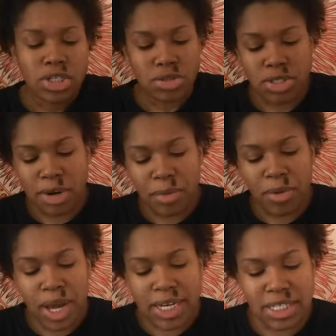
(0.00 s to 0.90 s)
So some of
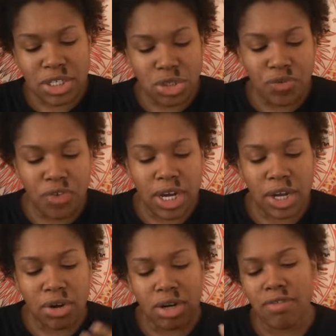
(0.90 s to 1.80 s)
you guys, I do feel
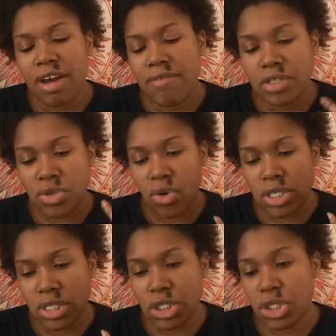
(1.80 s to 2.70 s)
like your love life is
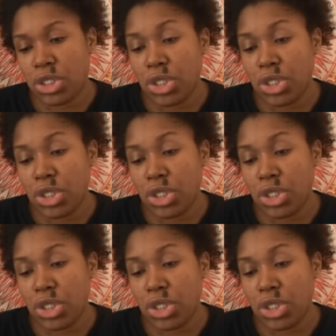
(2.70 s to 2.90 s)
going to,